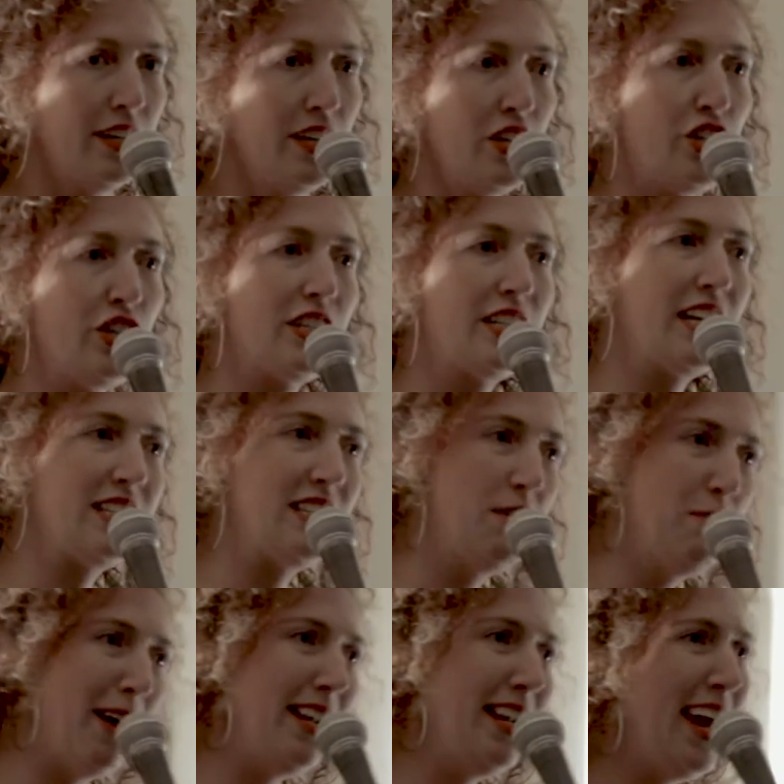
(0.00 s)
She's kissing
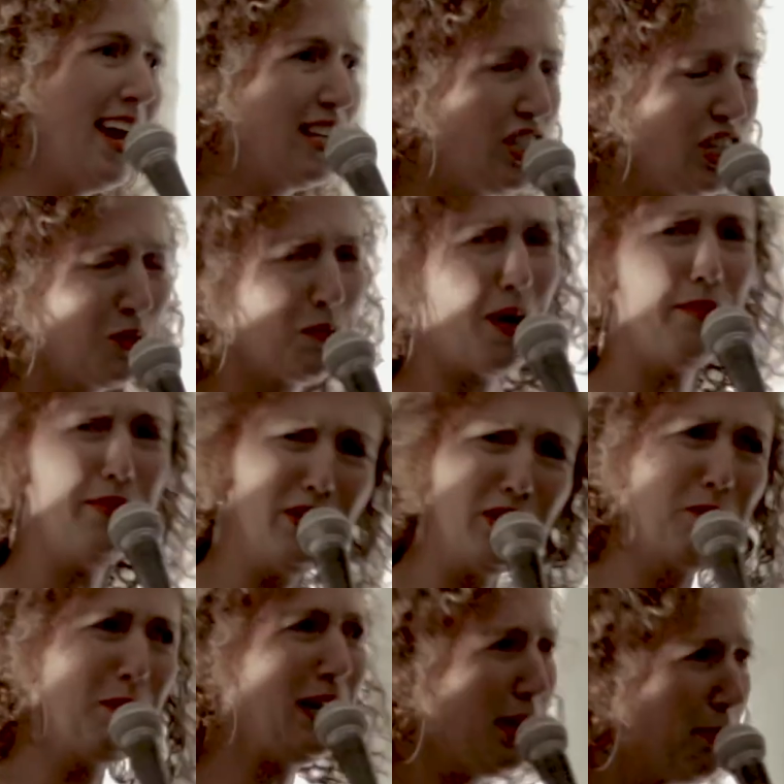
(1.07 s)
my neck, she's probably
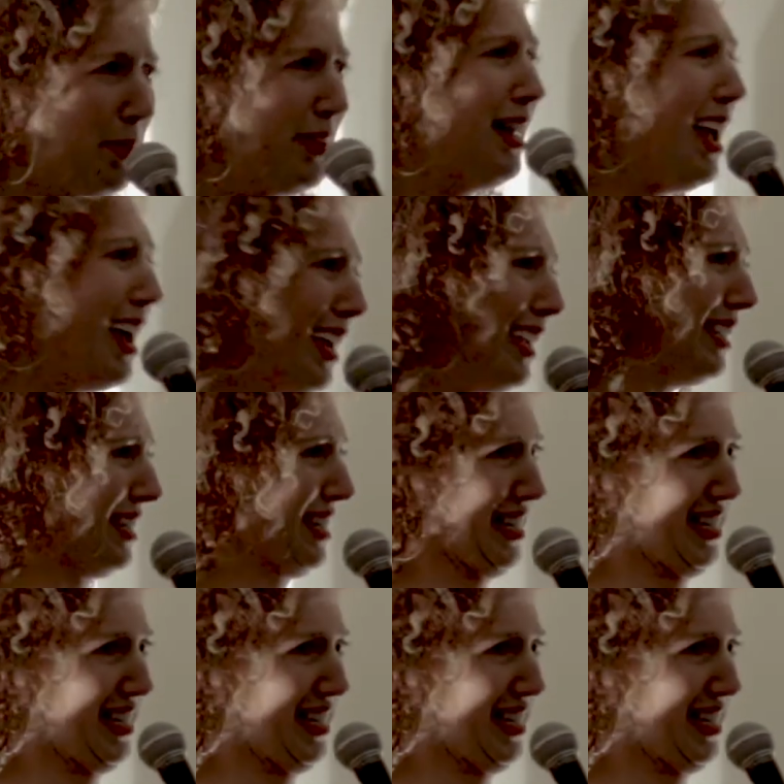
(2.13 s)
just being polite.